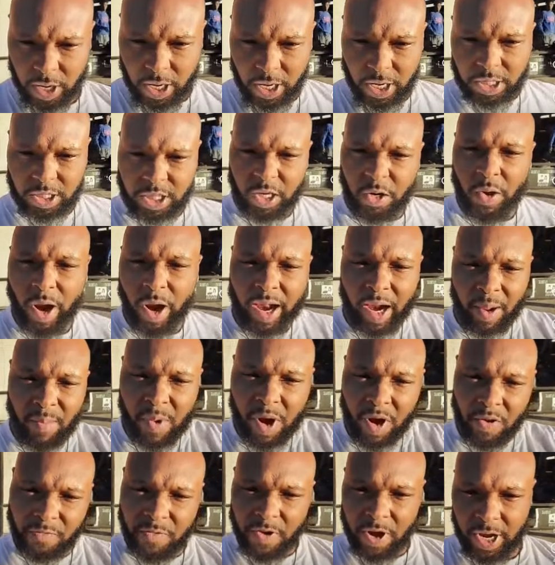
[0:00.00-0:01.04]
She grabbed that
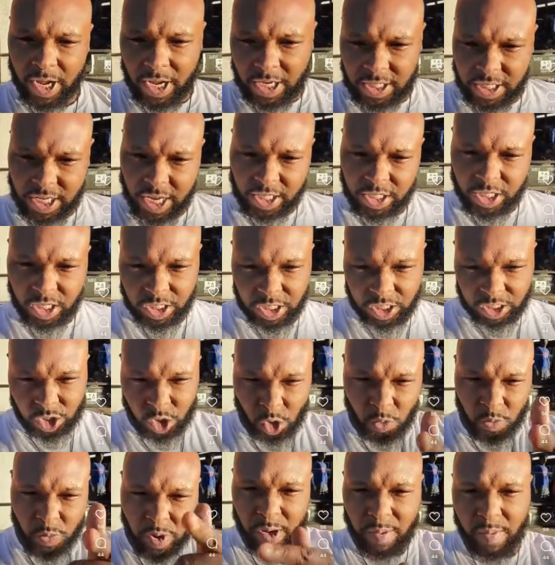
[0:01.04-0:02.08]
motherfucker and said she should
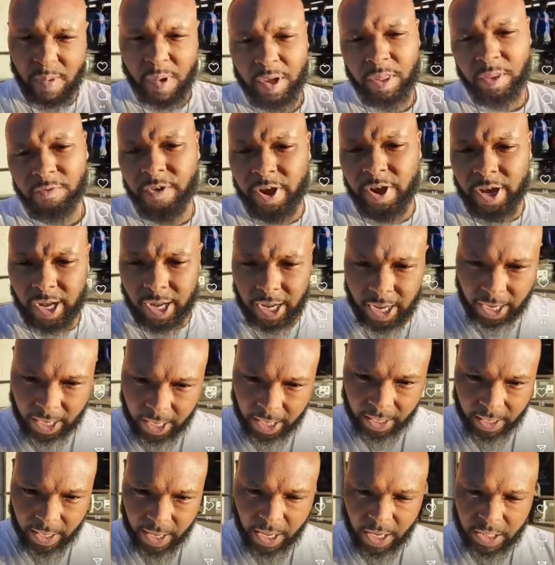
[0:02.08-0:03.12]
shoot me in the motherfucking
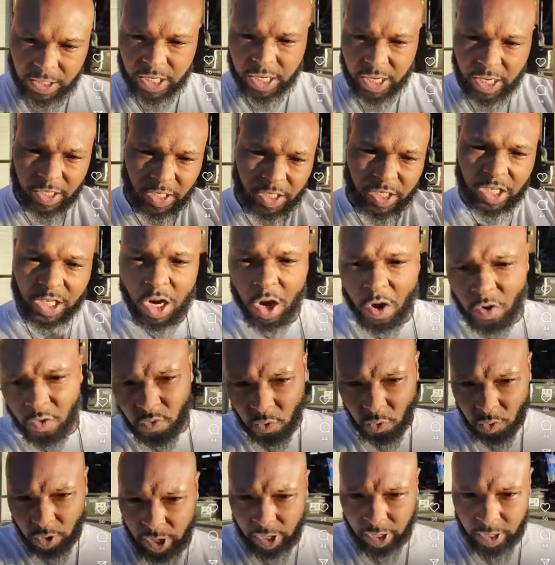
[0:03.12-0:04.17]
head. She get the shit
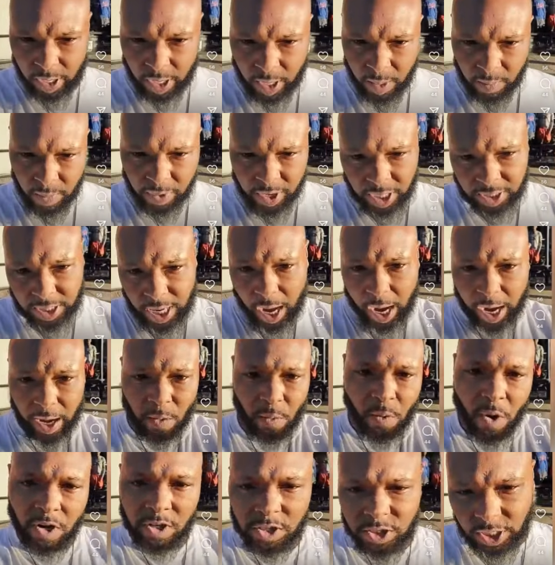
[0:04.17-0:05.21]
over with. Because I ain't
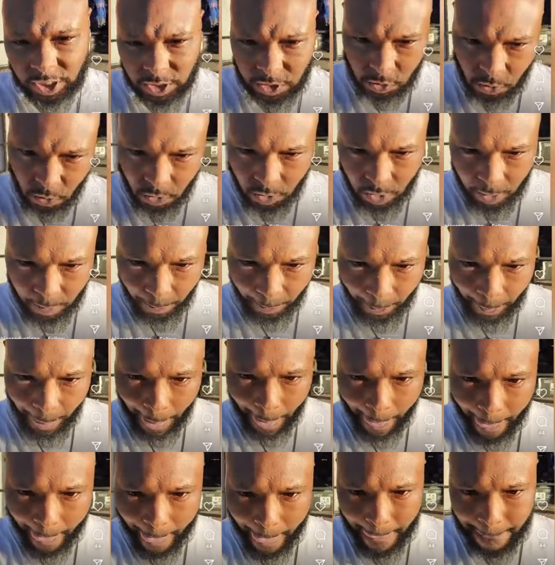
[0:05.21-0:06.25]
worth shit to her.
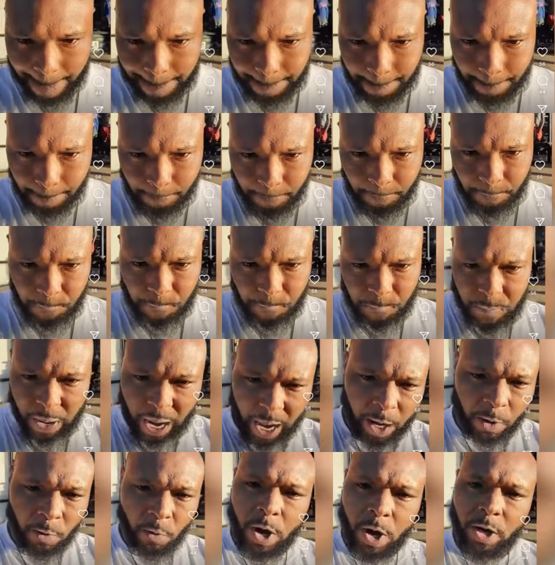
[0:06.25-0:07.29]
I
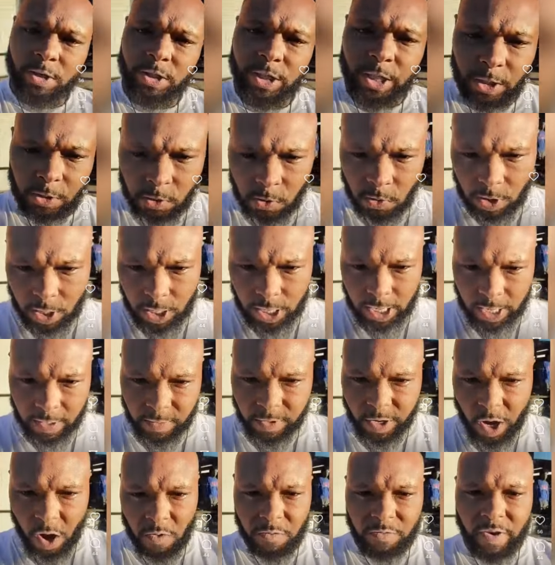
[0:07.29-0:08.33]
ain't worth shit to her, huh?
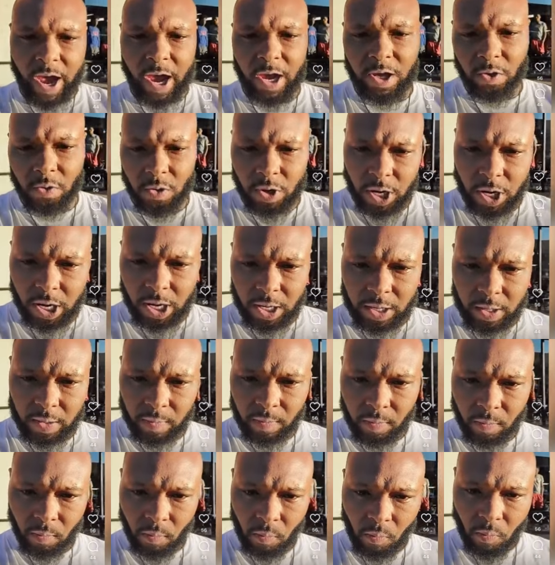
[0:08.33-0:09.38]
No value, huh?
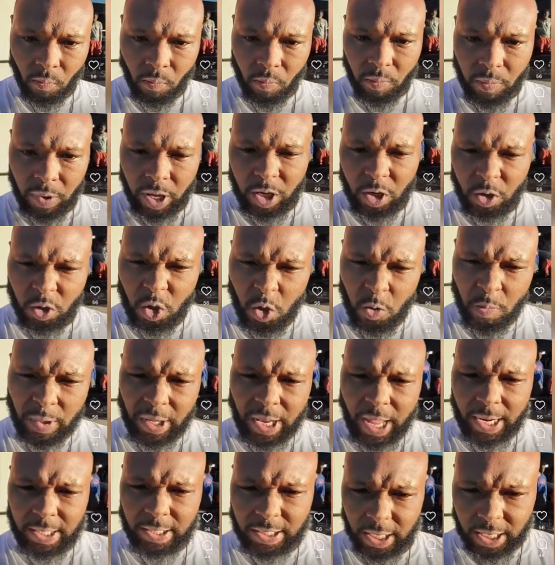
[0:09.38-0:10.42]
and you do me
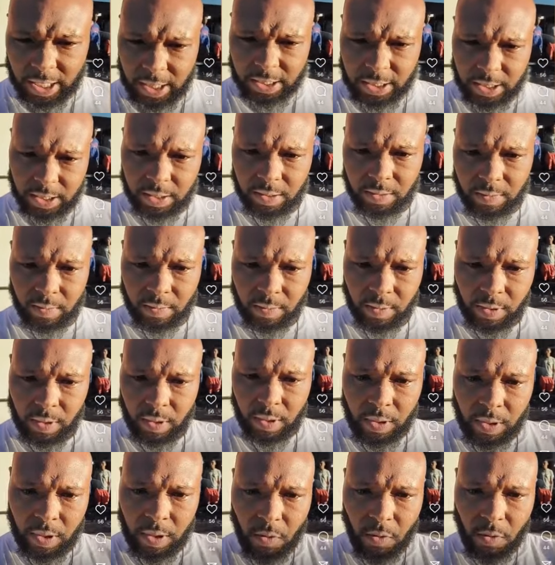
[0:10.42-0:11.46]
like this,
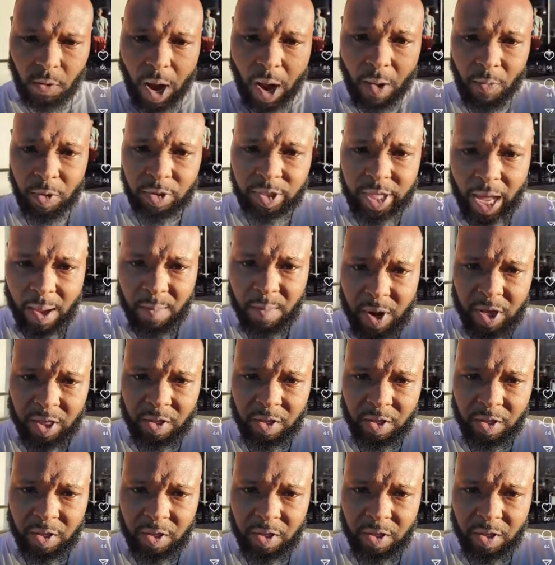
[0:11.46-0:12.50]
right, with that
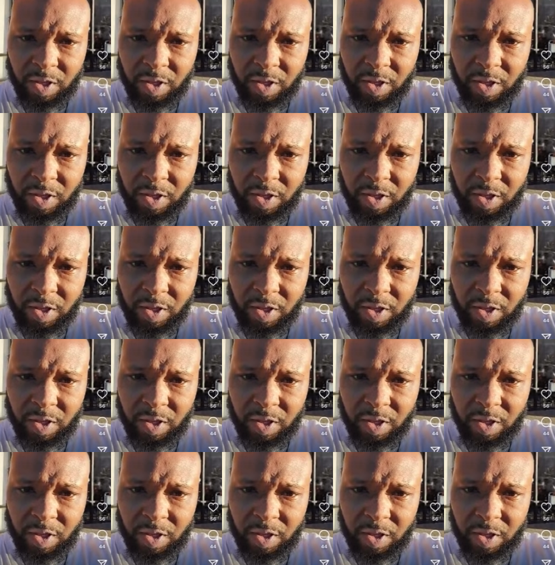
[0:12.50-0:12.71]
motherfucker?